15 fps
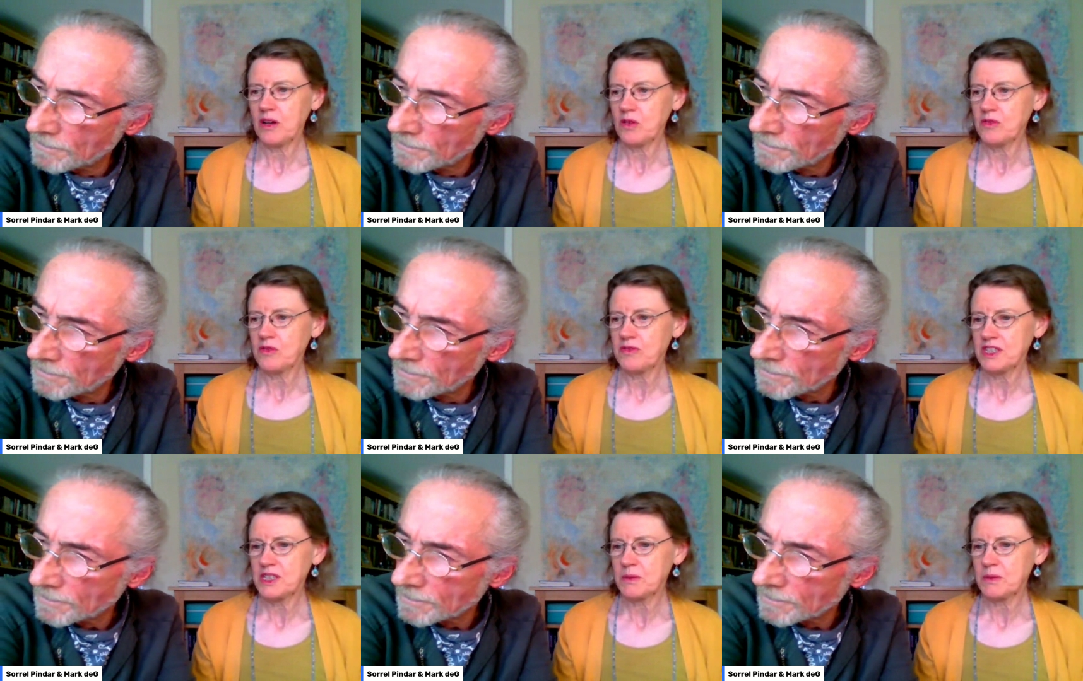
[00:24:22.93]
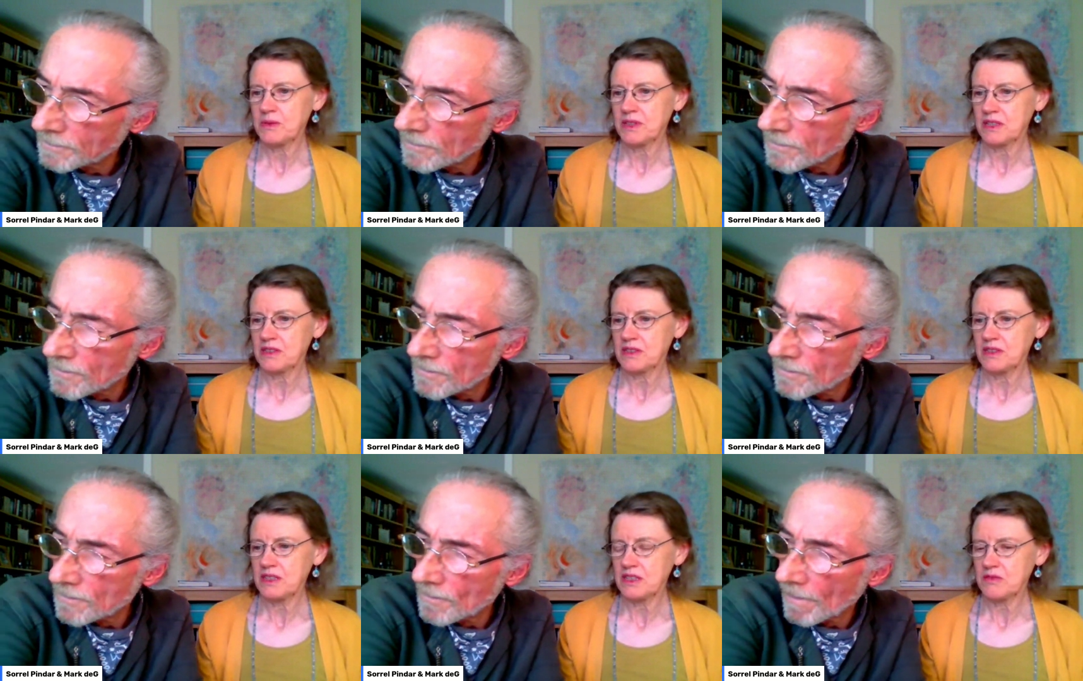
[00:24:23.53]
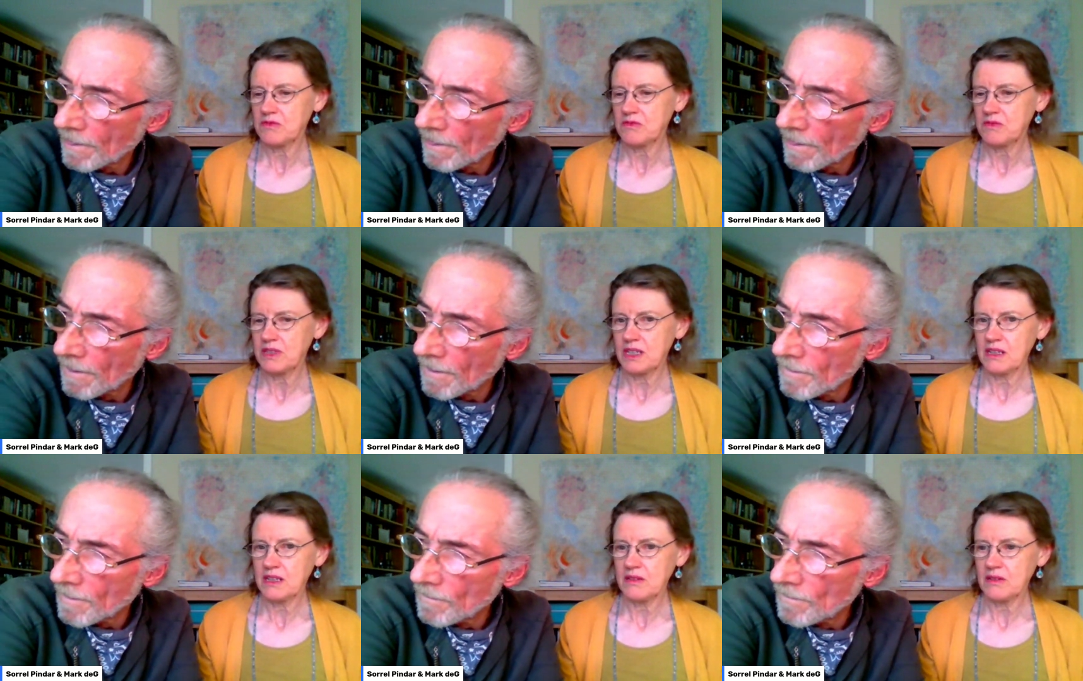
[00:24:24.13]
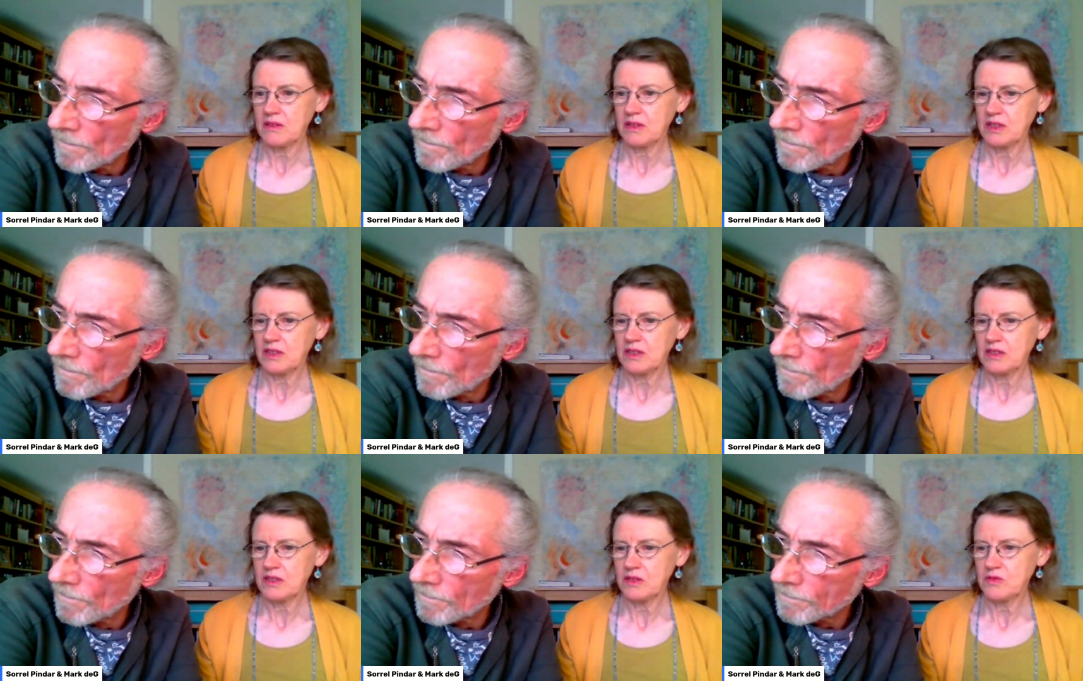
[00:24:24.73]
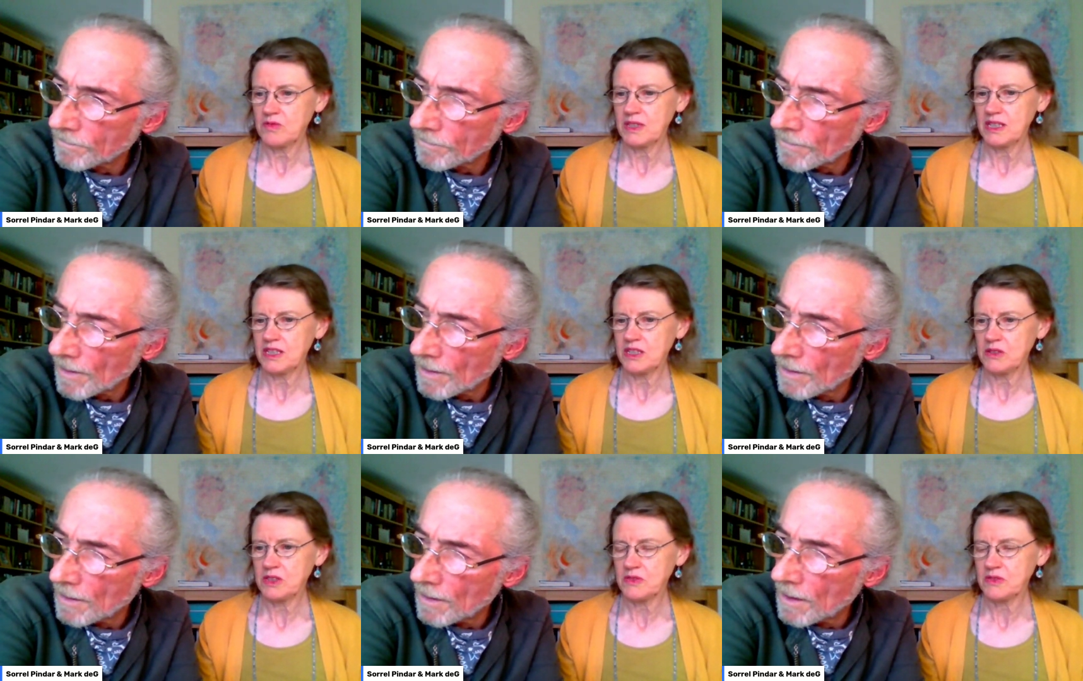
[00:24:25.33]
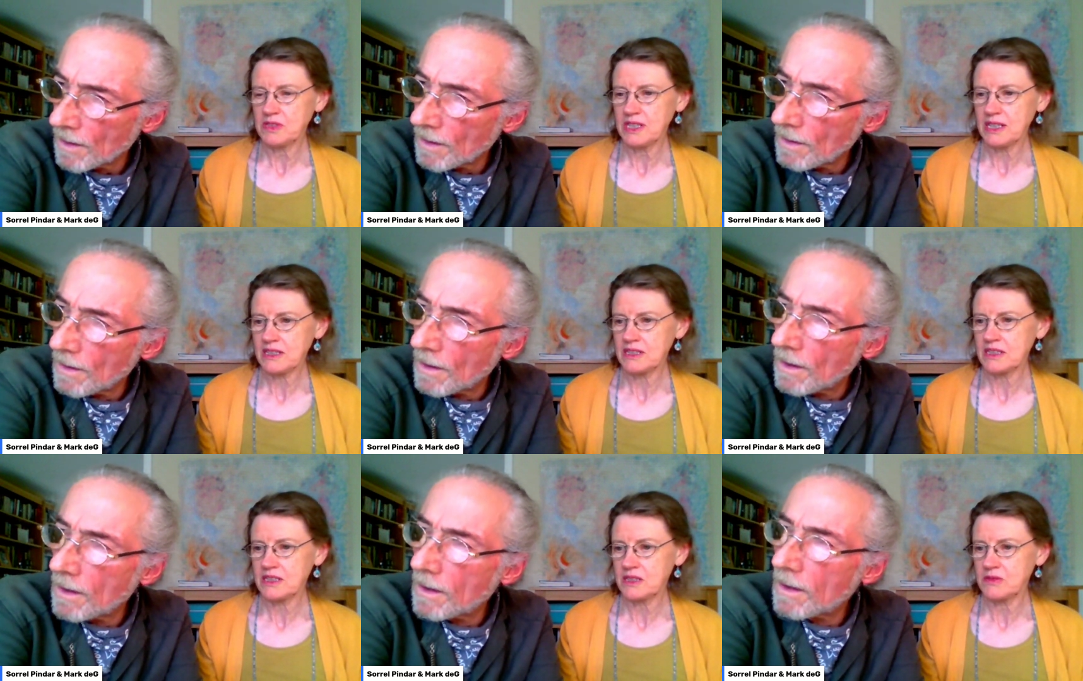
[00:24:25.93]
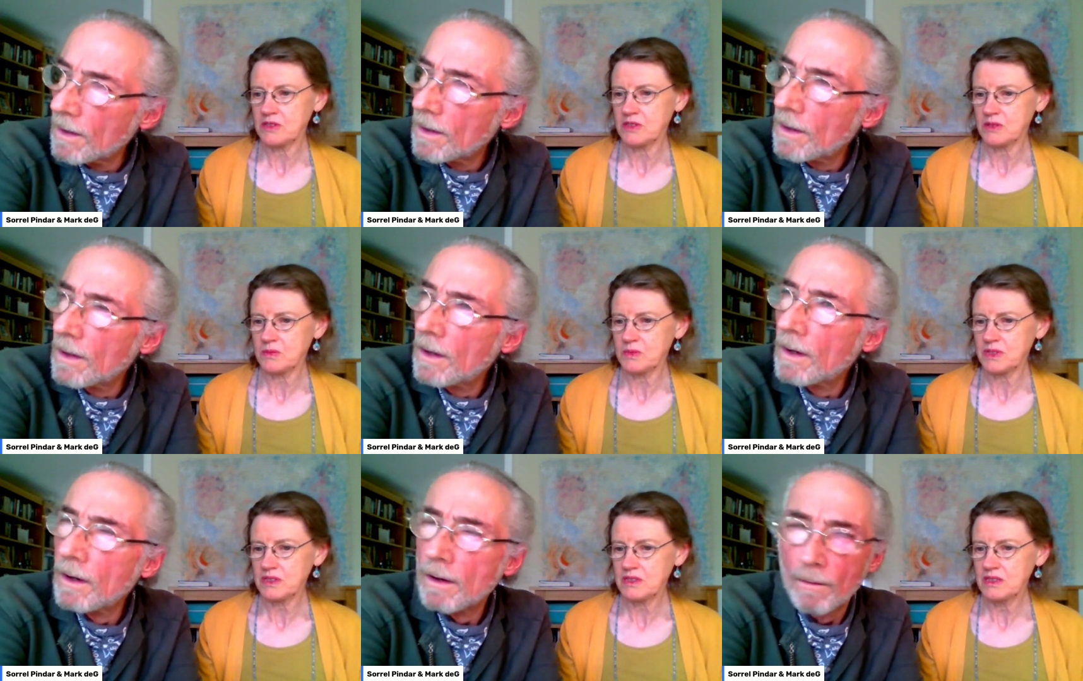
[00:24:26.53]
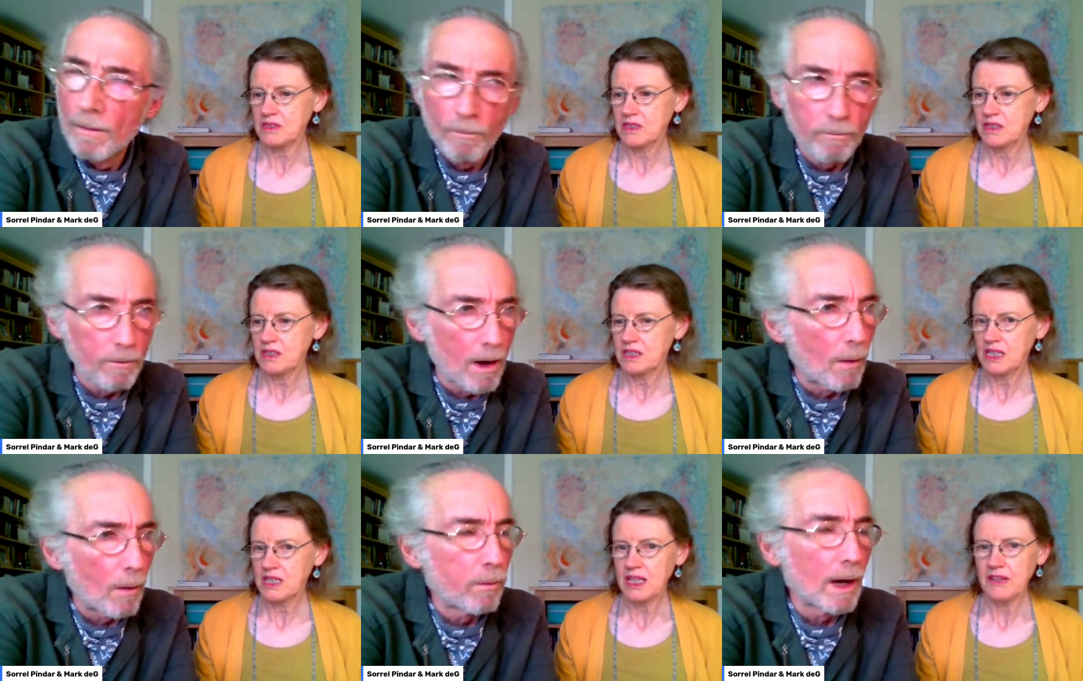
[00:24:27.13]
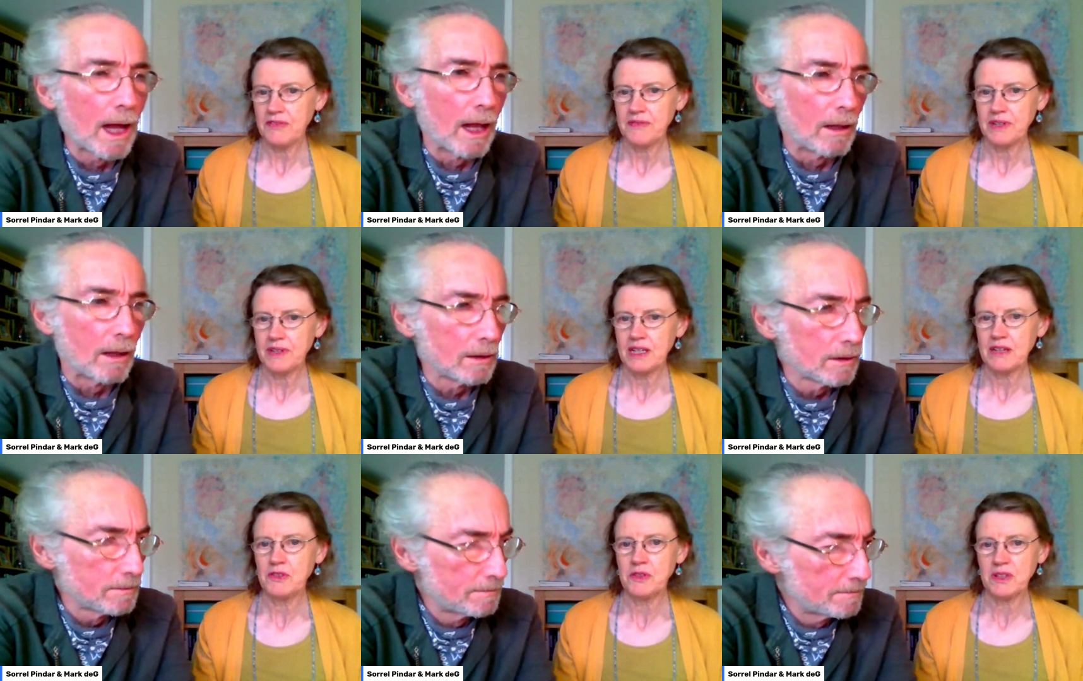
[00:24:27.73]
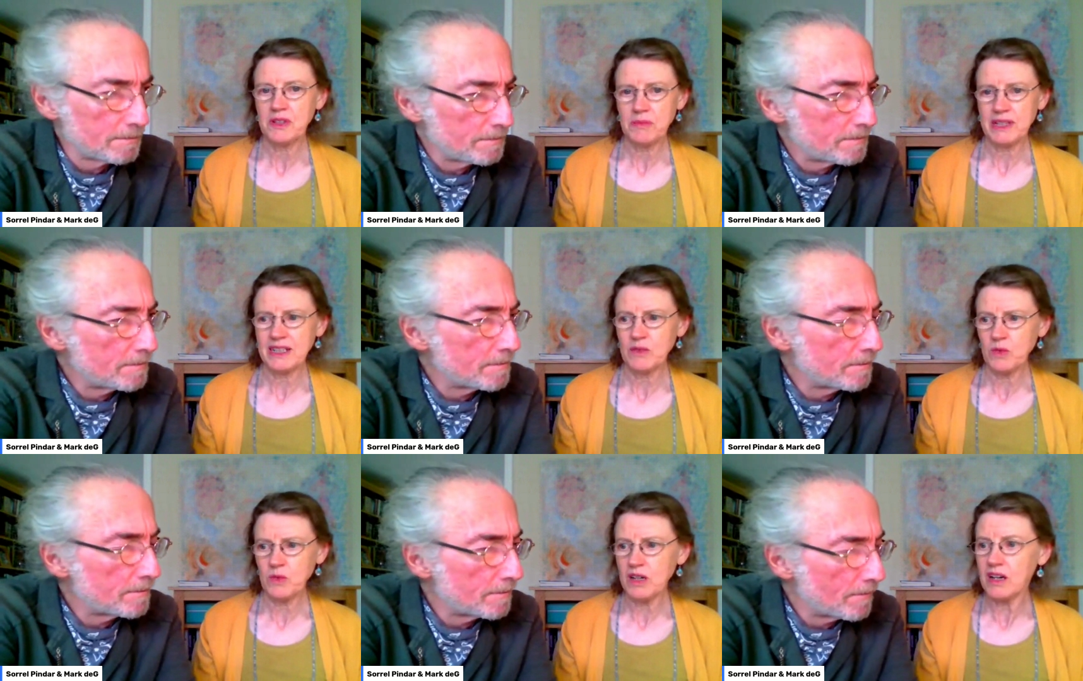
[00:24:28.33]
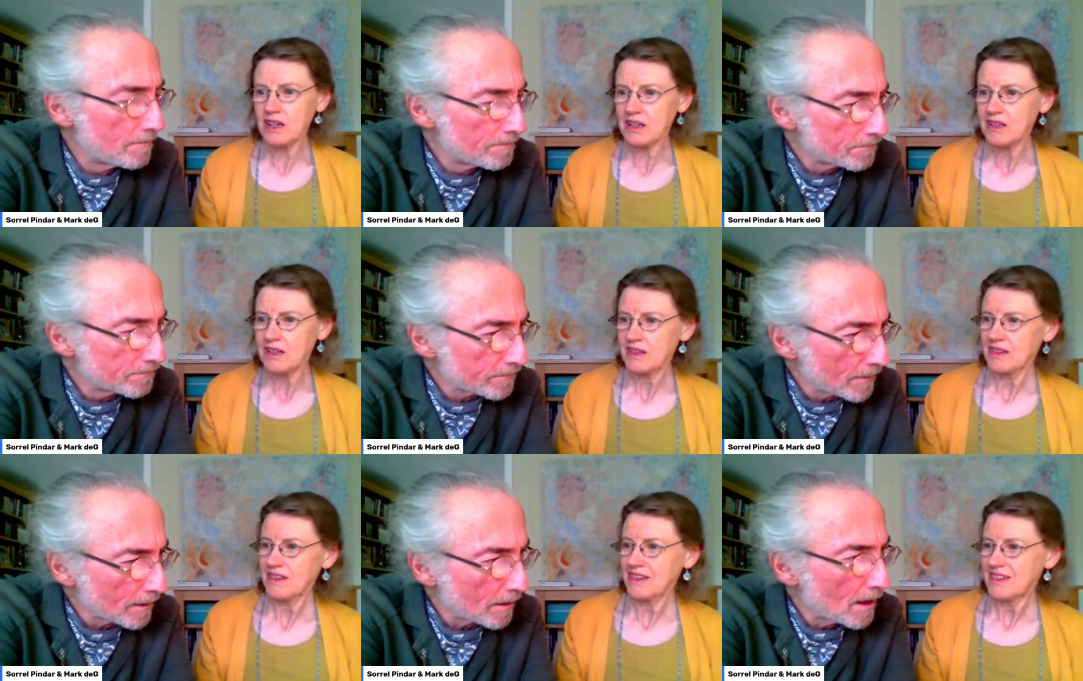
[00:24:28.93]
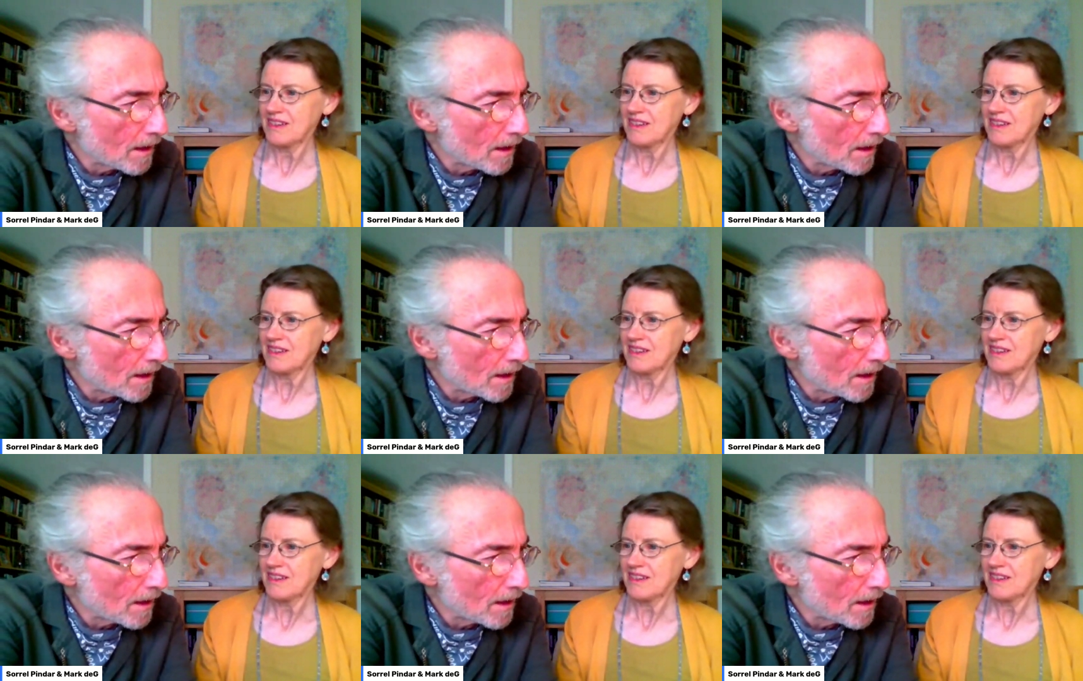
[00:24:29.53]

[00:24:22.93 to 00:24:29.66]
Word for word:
Speaker 1: the whole friendship thing is is really a really useful tactic to adopt. Well, if, if you can make it work.